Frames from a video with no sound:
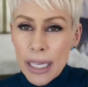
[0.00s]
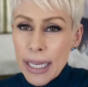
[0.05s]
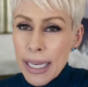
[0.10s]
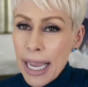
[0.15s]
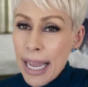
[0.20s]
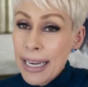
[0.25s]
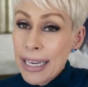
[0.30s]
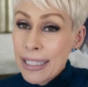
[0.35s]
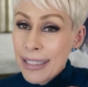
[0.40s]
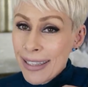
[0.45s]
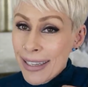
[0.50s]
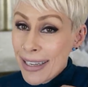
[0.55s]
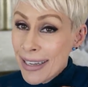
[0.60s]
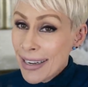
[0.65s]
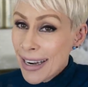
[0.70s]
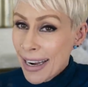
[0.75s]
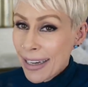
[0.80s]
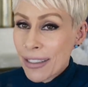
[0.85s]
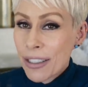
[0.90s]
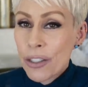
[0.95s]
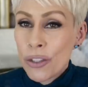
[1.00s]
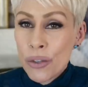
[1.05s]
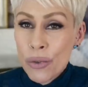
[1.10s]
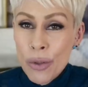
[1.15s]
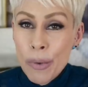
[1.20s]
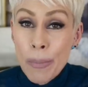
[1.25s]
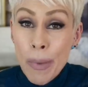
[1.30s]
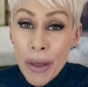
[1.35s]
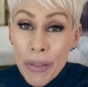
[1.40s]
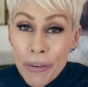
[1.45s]
Like, and it's connected to
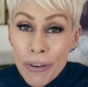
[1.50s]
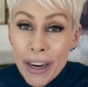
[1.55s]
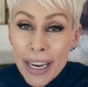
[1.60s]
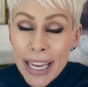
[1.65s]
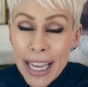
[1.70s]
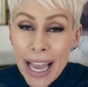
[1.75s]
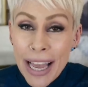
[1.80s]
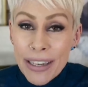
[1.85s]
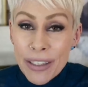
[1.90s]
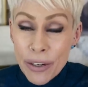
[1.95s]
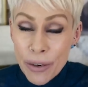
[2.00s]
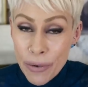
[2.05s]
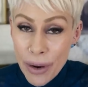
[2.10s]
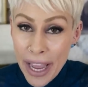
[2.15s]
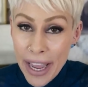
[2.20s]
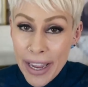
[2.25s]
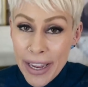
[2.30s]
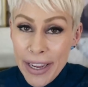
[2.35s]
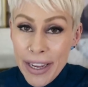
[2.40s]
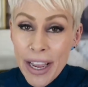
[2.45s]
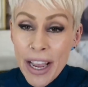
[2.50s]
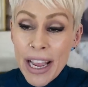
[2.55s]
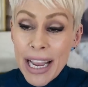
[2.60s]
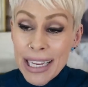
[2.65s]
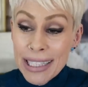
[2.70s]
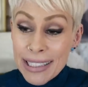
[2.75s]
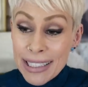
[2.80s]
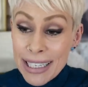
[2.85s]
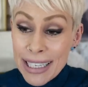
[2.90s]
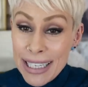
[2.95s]
the mother again, okay?
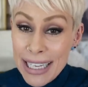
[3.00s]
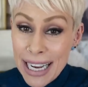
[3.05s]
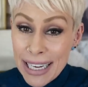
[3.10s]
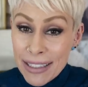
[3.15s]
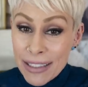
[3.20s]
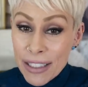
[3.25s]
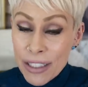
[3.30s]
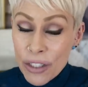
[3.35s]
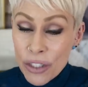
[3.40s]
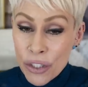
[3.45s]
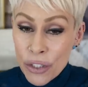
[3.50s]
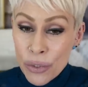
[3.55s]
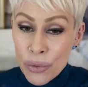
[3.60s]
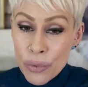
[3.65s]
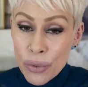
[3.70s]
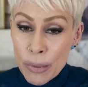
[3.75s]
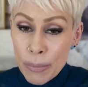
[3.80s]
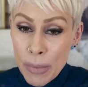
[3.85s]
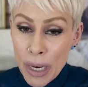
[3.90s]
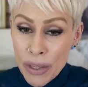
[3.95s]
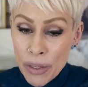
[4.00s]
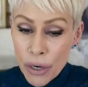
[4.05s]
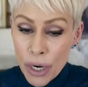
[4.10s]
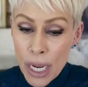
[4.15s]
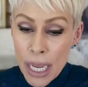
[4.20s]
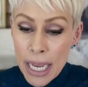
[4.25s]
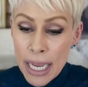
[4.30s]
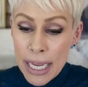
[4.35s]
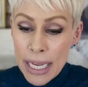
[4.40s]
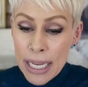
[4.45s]
It's connected to the
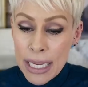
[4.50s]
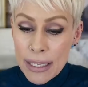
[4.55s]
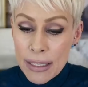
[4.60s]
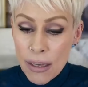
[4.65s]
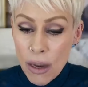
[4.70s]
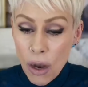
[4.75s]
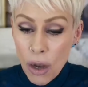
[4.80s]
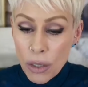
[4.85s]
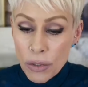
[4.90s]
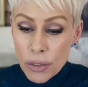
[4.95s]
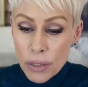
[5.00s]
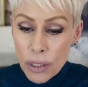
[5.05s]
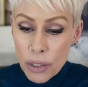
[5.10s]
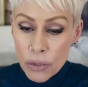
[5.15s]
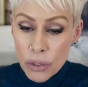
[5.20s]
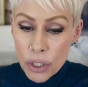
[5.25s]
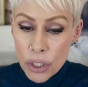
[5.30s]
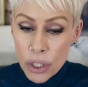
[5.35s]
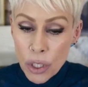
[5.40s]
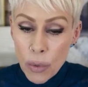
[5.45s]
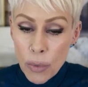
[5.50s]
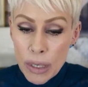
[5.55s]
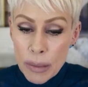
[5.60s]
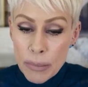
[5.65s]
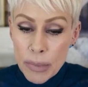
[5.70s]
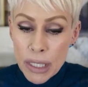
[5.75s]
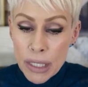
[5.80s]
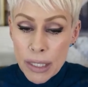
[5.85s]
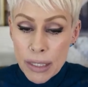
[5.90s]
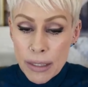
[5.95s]
mother. He's also
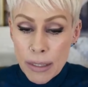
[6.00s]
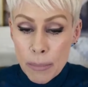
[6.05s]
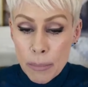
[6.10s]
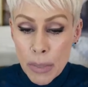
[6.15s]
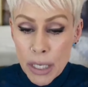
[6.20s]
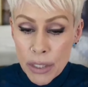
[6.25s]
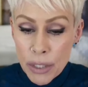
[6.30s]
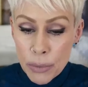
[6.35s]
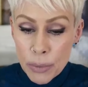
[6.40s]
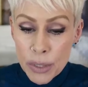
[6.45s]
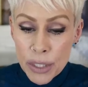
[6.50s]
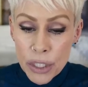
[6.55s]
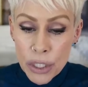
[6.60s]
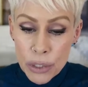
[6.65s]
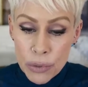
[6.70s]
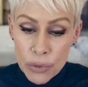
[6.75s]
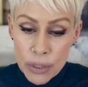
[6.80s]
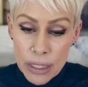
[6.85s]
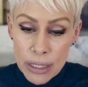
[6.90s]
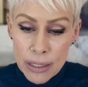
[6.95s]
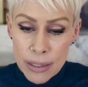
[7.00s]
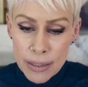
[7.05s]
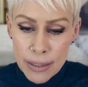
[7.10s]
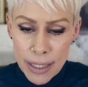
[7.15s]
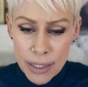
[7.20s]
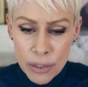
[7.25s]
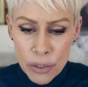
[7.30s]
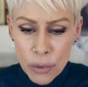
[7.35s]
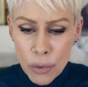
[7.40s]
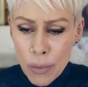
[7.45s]
showing me that the mother was used in a
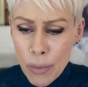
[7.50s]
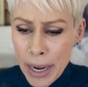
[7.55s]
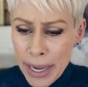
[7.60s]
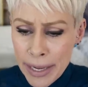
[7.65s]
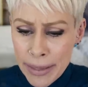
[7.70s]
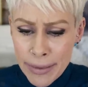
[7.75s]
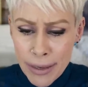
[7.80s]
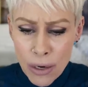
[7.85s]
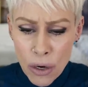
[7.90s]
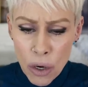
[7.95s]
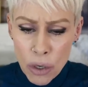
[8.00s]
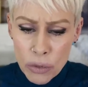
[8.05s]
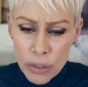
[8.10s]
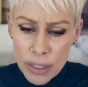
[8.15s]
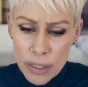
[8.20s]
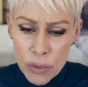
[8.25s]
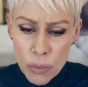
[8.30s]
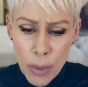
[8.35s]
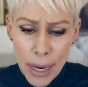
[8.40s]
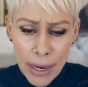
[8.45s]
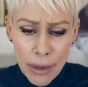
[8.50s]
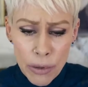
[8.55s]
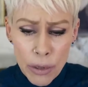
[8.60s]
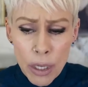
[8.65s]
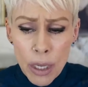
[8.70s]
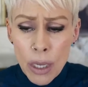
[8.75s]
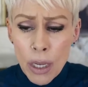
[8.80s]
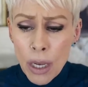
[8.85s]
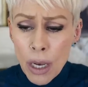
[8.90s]
sexual way in the cult as well.